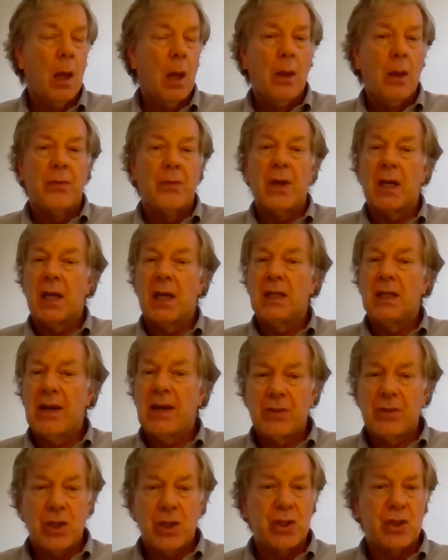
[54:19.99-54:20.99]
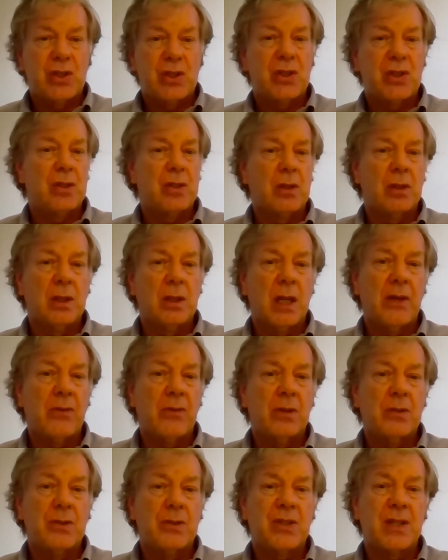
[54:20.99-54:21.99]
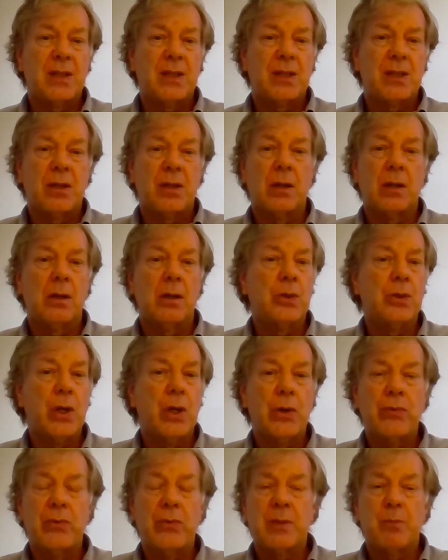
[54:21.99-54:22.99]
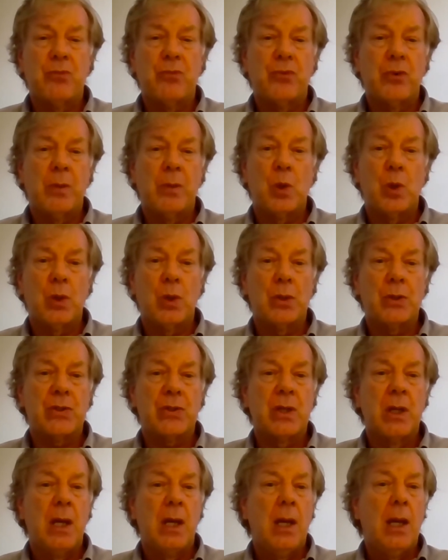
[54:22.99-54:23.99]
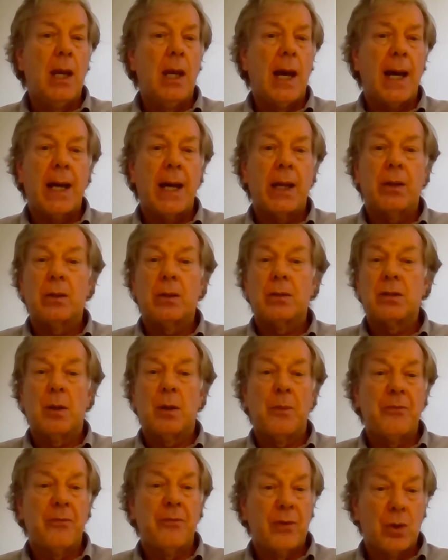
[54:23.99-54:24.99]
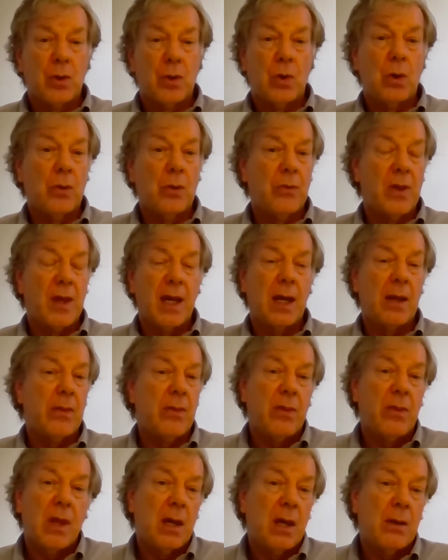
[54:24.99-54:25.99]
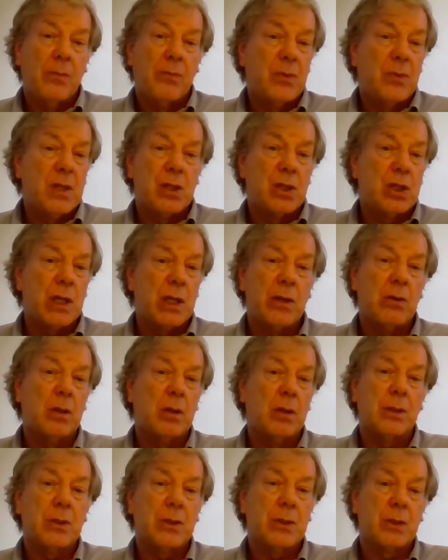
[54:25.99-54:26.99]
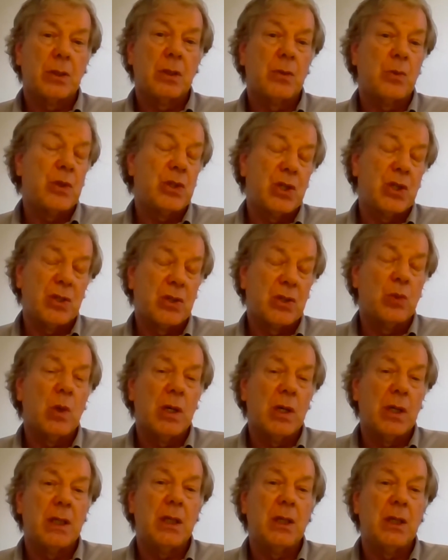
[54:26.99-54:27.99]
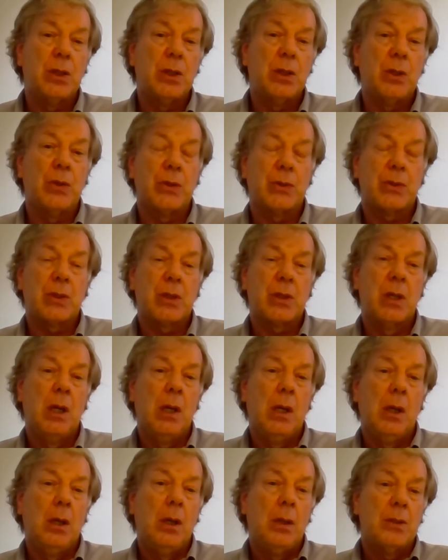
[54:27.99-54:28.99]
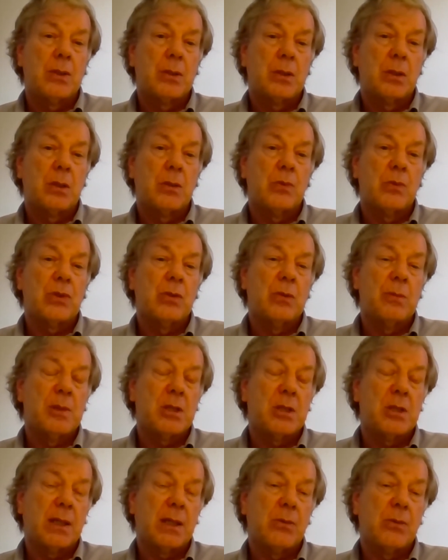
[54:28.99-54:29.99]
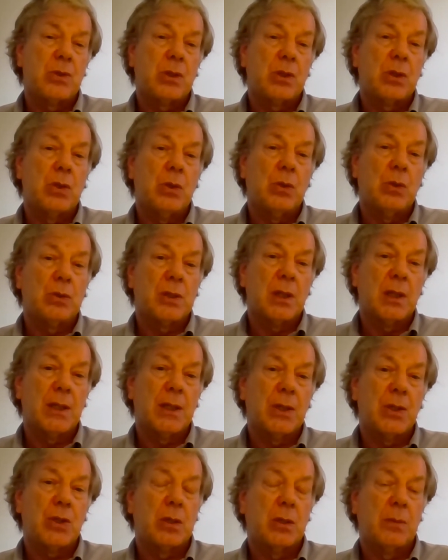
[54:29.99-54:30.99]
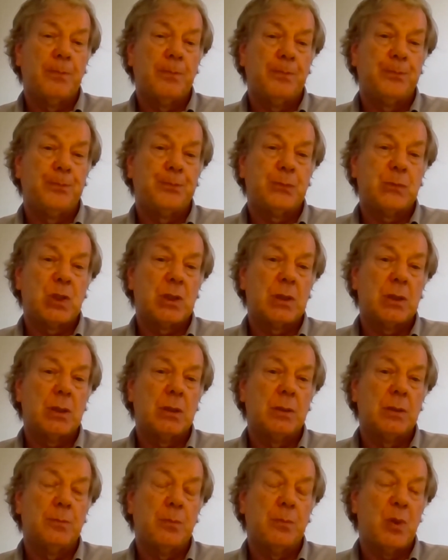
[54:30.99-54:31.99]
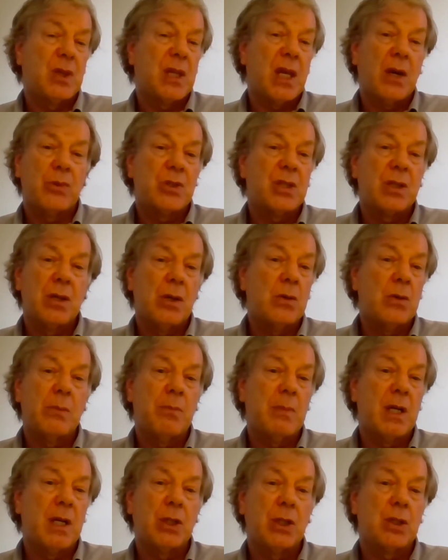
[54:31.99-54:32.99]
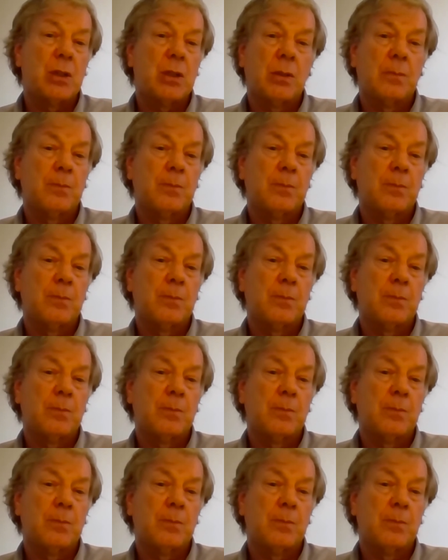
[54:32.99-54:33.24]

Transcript: They had never said sorrow, no remorse. And on top of it all, they're degenerates, you know, which is the word he used. So it was almost like it was a call to lynch them. So, but that was the only mention.